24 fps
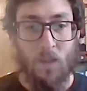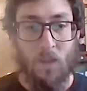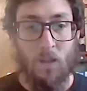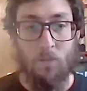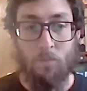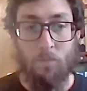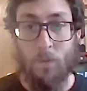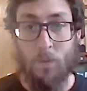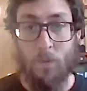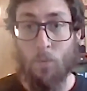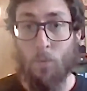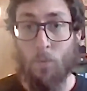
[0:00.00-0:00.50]

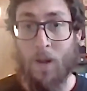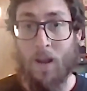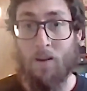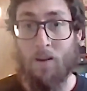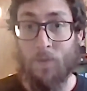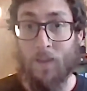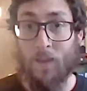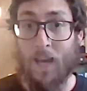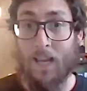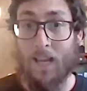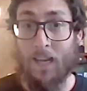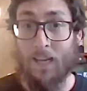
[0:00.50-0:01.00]
beware
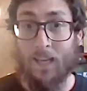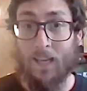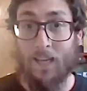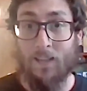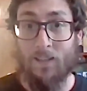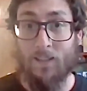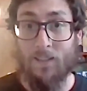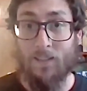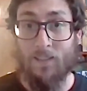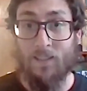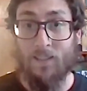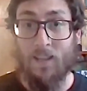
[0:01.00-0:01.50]
of the
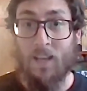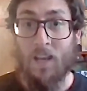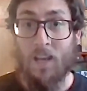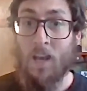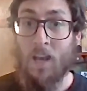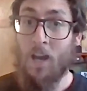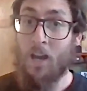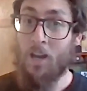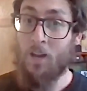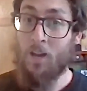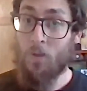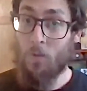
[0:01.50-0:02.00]
alligators.
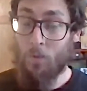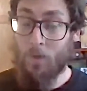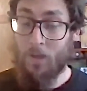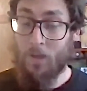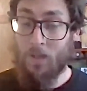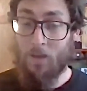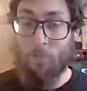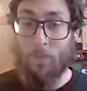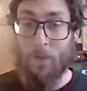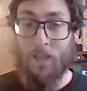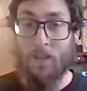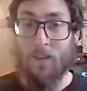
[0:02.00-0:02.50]
And I thought, wouldn't
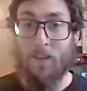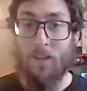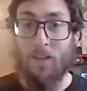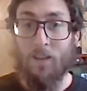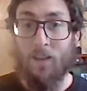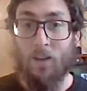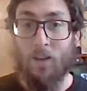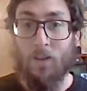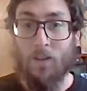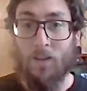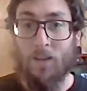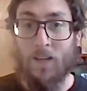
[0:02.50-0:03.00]
it be
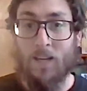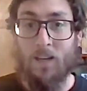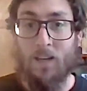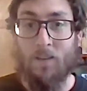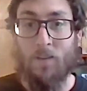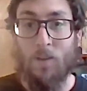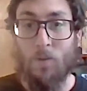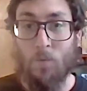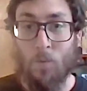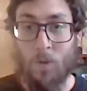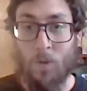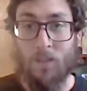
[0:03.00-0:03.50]
a good idea
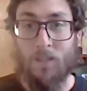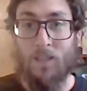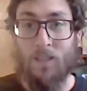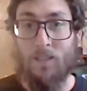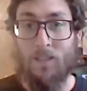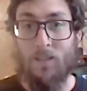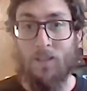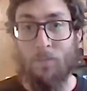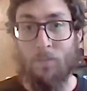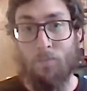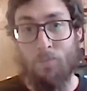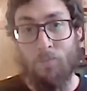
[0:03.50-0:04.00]
if you wanted
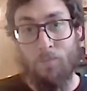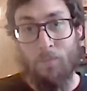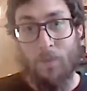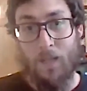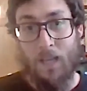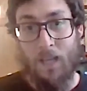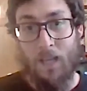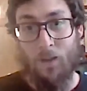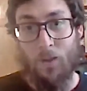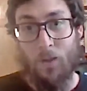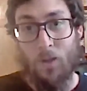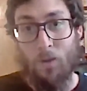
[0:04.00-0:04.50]
to
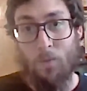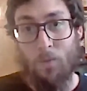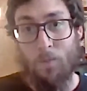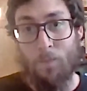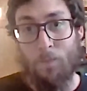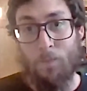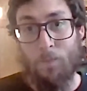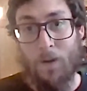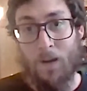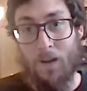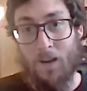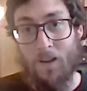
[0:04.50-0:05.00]
kill your
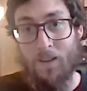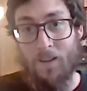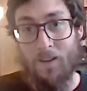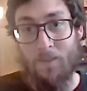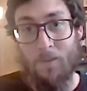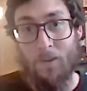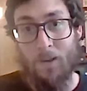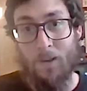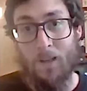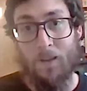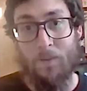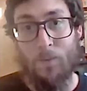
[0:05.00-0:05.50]

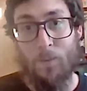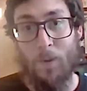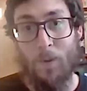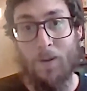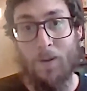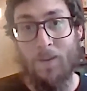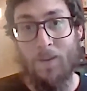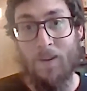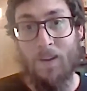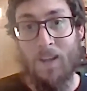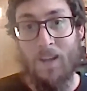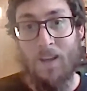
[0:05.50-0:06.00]
partner or loved
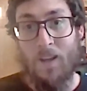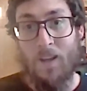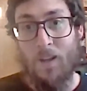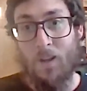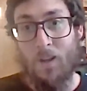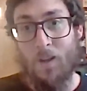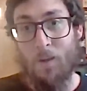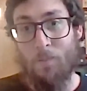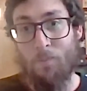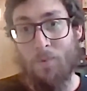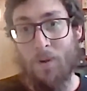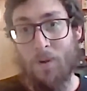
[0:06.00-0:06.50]
one,
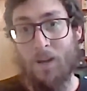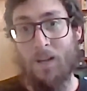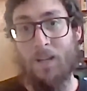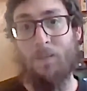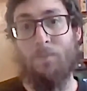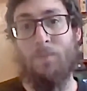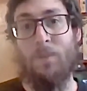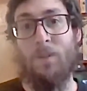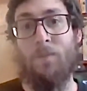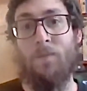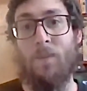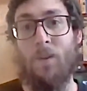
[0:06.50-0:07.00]
you could bring
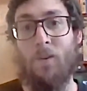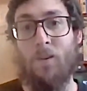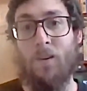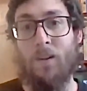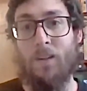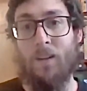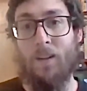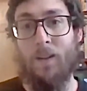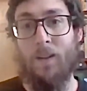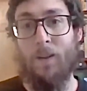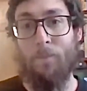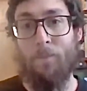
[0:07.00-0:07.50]
them to
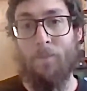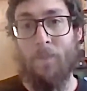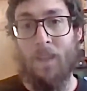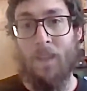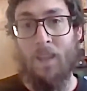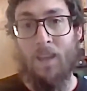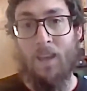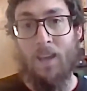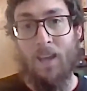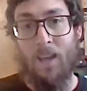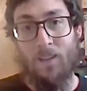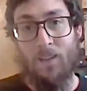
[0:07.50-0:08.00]
Florida
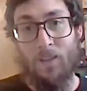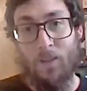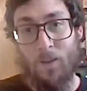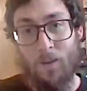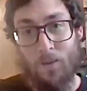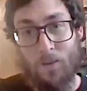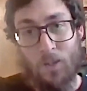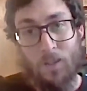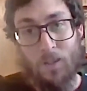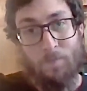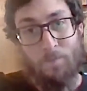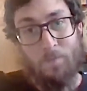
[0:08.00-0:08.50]
and sort
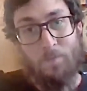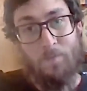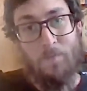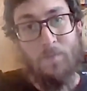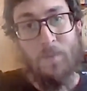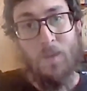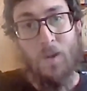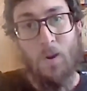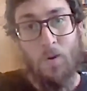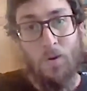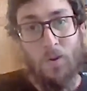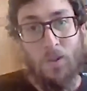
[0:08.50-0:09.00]
of just
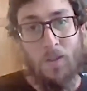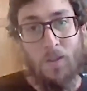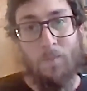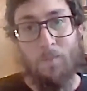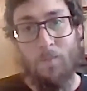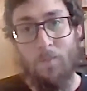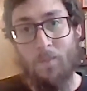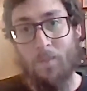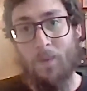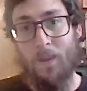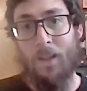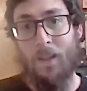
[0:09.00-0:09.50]
knock
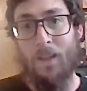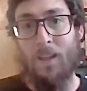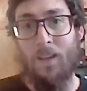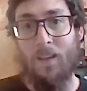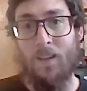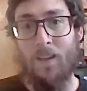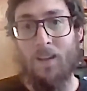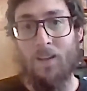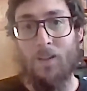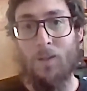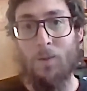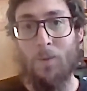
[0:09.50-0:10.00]
them
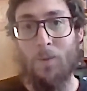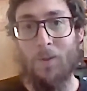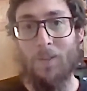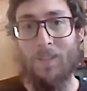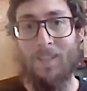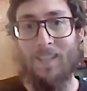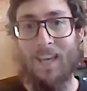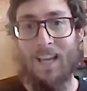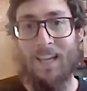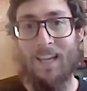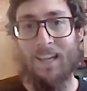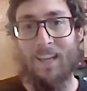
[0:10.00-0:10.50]
towards
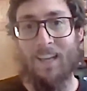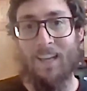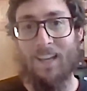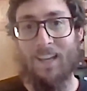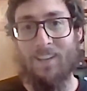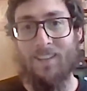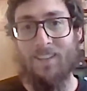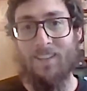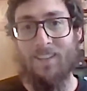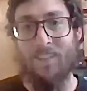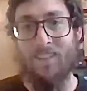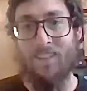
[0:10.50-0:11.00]
the
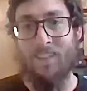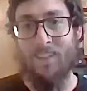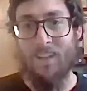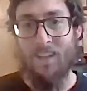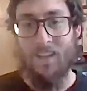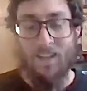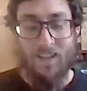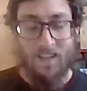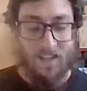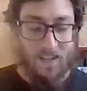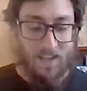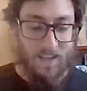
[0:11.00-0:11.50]
alligators,
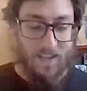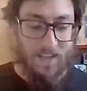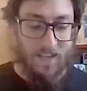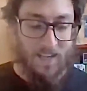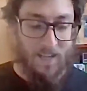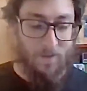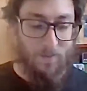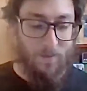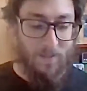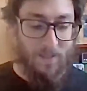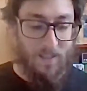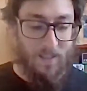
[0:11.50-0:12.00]
and
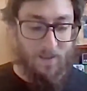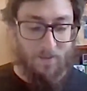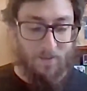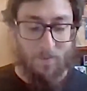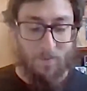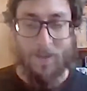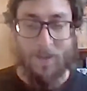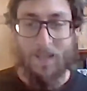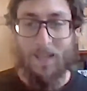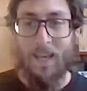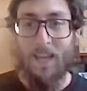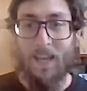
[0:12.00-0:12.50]
that
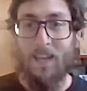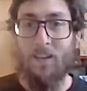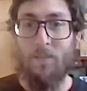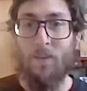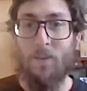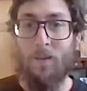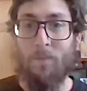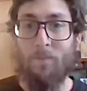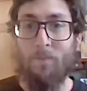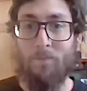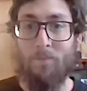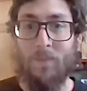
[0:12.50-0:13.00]
would be the end of
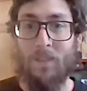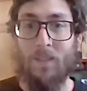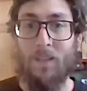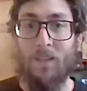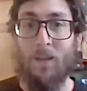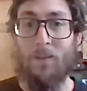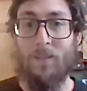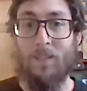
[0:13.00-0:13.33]
it. So that was